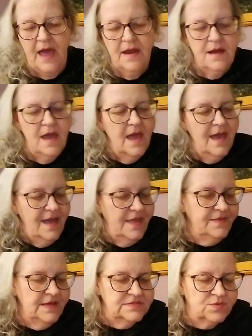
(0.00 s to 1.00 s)
that.
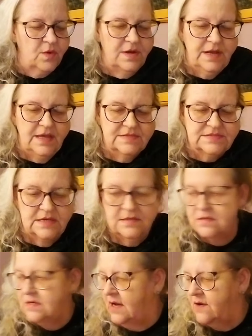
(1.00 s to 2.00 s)
And this one
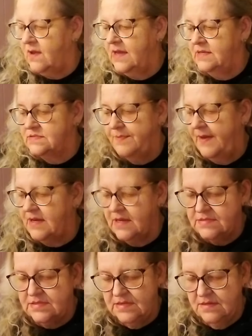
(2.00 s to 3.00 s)
isn't nearly as big
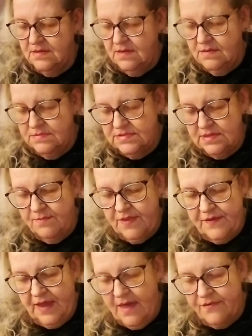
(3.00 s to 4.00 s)
as some
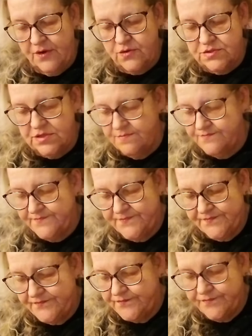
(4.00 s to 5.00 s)
of the others.
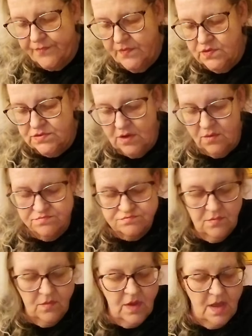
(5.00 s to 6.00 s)
So,
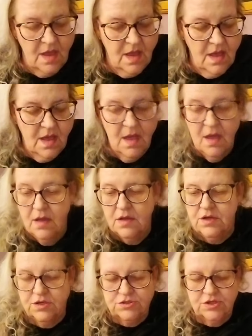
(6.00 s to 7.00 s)

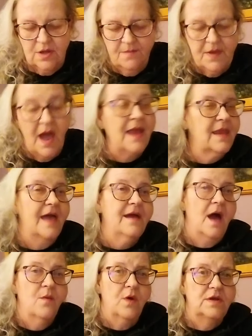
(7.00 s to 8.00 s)
good job. I
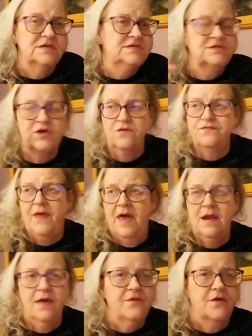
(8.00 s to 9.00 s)
want to start
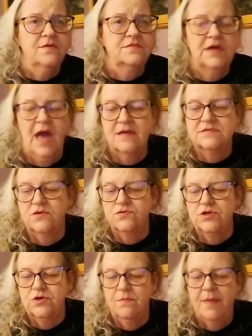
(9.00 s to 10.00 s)
that other castle
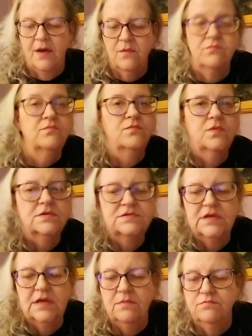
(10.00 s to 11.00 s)
too, but we'll
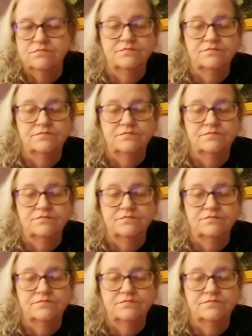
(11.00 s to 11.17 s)
see